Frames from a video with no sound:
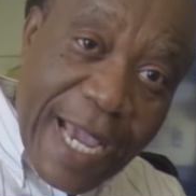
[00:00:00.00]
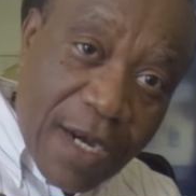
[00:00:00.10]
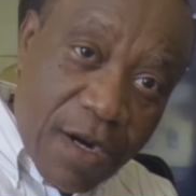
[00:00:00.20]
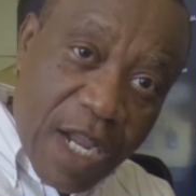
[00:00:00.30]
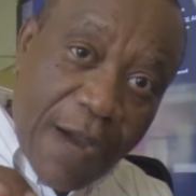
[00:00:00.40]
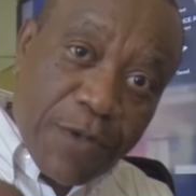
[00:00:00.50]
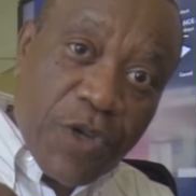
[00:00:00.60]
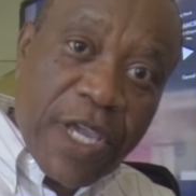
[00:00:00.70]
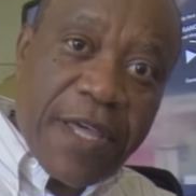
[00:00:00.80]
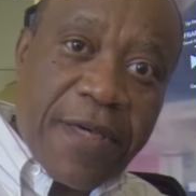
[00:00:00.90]
cannot come
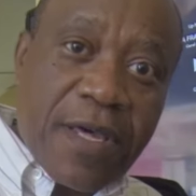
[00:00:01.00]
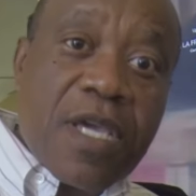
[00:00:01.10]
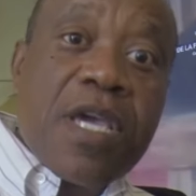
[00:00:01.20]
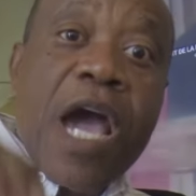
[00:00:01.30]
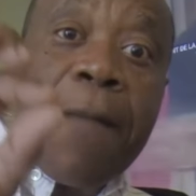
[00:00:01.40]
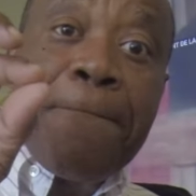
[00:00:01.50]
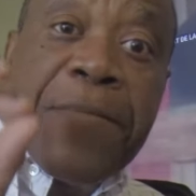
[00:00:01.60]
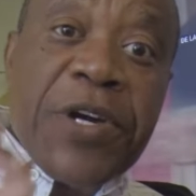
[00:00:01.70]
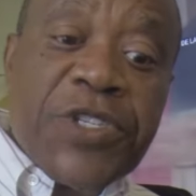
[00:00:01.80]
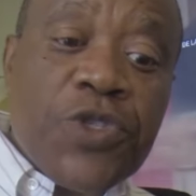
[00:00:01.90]
together and
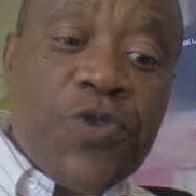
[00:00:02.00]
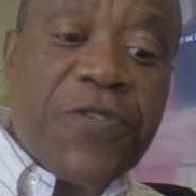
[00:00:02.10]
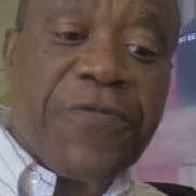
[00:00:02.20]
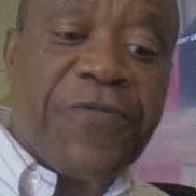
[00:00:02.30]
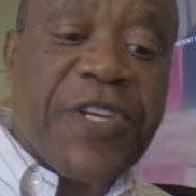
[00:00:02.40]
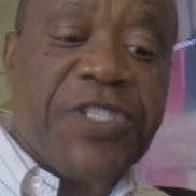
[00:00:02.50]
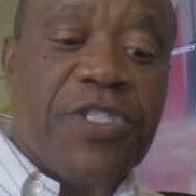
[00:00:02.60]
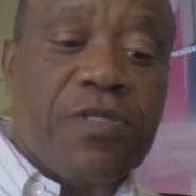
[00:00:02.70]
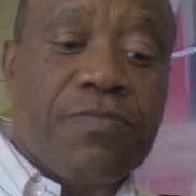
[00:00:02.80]
pursue the French